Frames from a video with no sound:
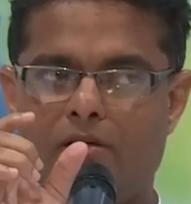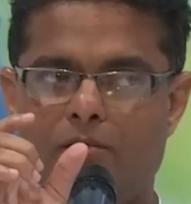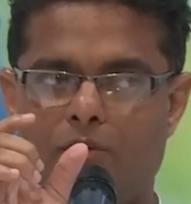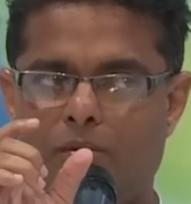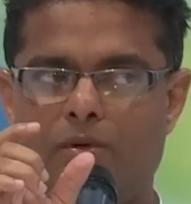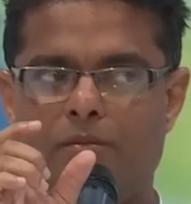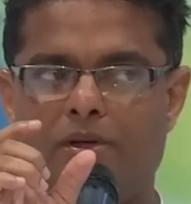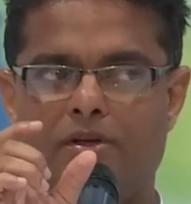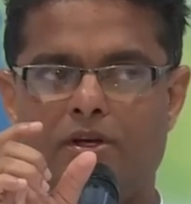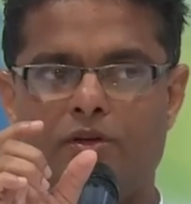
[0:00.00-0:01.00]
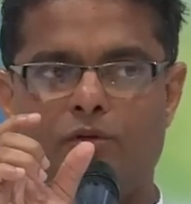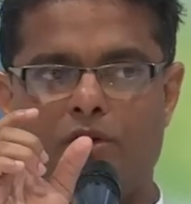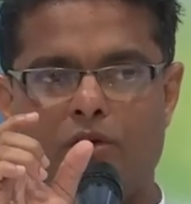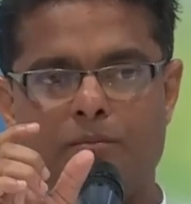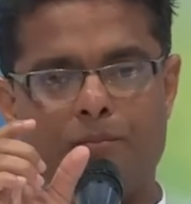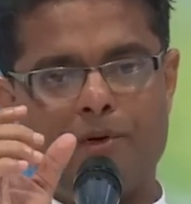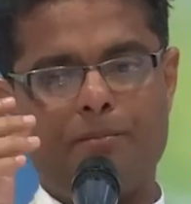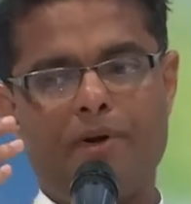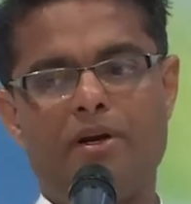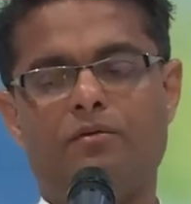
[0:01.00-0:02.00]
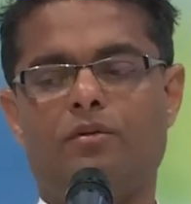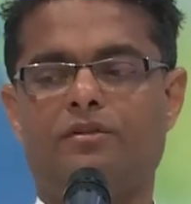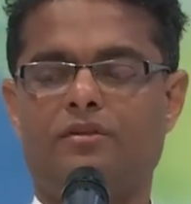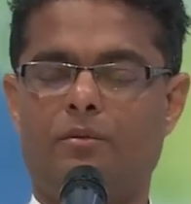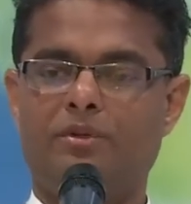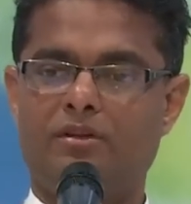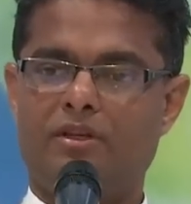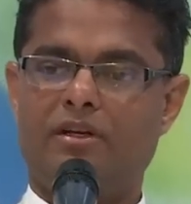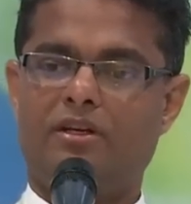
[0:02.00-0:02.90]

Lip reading: probably you were not prepared for something that